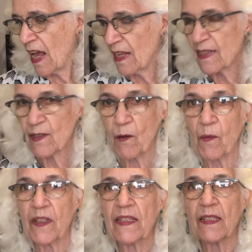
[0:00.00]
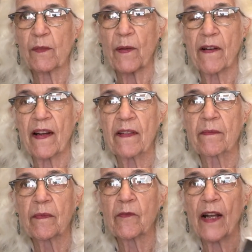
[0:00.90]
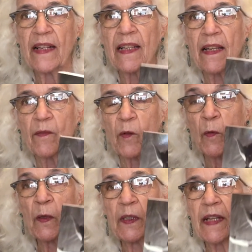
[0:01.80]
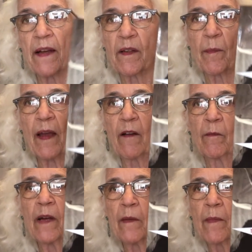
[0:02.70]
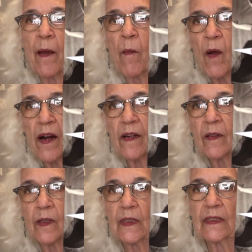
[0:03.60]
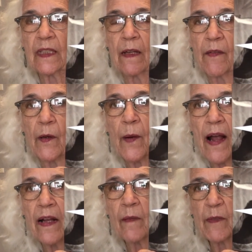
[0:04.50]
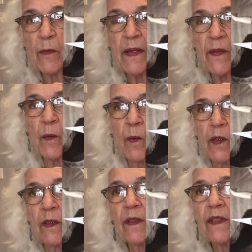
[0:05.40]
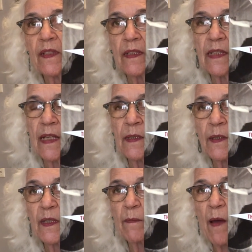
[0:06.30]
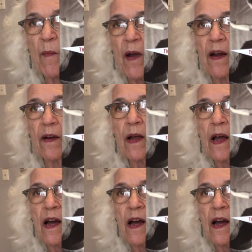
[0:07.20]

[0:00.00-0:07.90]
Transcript: Uh, so this is where I try to get the word out about my memoir called uh, The Crack Between the Worlds, a dancer's memoir